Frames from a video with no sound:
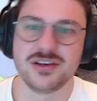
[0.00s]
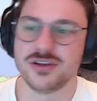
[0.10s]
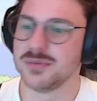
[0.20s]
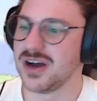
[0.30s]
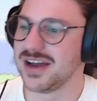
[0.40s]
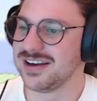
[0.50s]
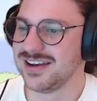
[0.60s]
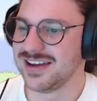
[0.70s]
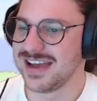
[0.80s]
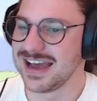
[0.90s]
You might
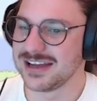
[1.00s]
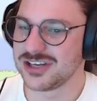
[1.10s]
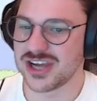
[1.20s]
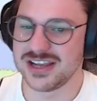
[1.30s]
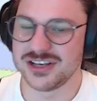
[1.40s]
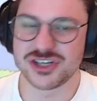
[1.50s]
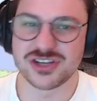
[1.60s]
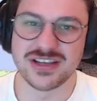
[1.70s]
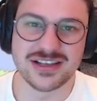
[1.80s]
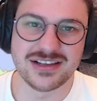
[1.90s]

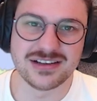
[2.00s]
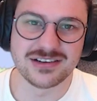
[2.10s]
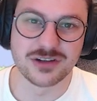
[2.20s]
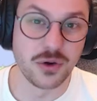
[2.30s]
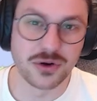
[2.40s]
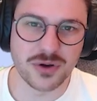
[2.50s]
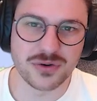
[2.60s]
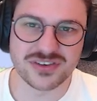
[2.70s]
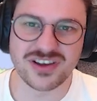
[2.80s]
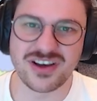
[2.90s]
change the logo
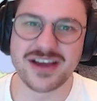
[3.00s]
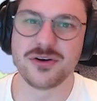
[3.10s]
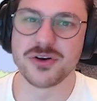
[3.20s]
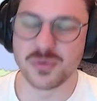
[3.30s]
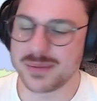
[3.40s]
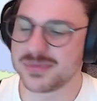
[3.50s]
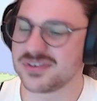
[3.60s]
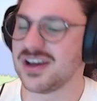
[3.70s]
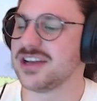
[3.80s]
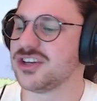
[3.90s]
design on your
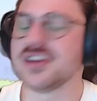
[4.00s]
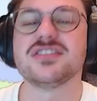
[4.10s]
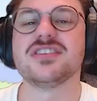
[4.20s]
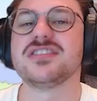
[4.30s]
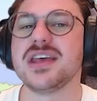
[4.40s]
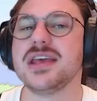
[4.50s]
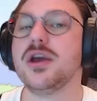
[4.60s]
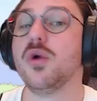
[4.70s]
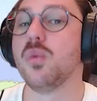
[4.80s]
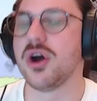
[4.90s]
website just to
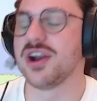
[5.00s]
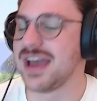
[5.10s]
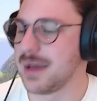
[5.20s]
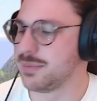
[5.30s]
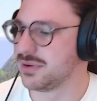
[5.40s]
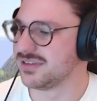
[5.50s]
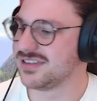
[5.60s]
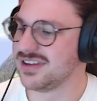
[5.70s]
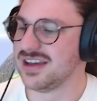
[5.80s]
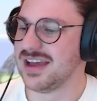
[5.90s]
see what
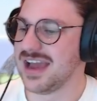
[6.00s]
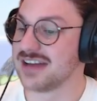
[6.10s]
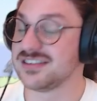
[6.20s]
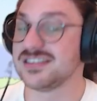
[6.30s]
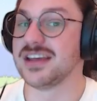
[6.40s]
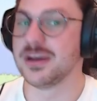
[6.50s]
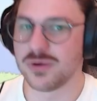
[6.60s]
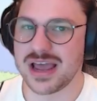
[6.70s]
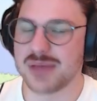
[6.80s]
happens. And seeing what